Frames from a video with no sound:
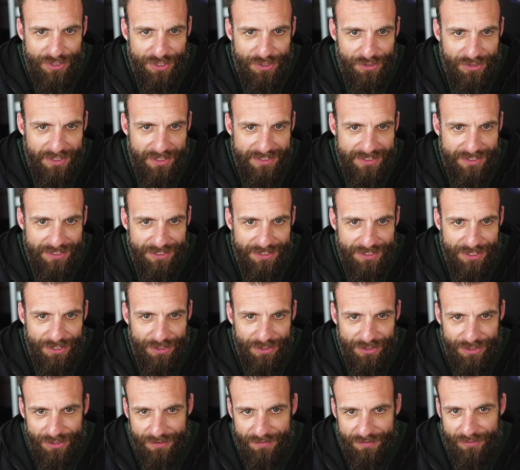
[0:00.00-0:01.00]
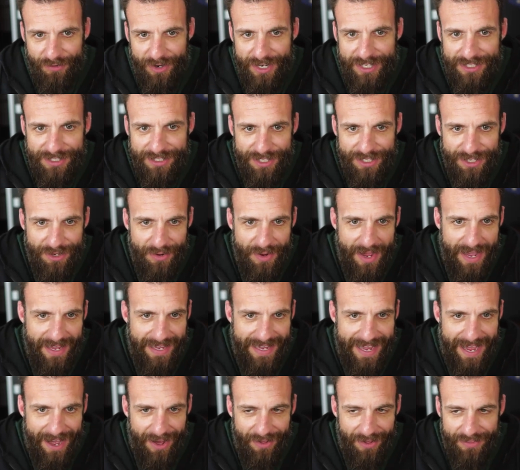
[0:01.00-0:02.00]
you listen to, your friends that you
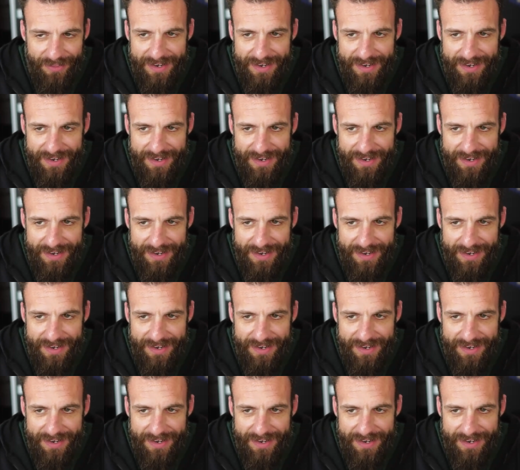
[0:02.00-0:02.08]
hang out, the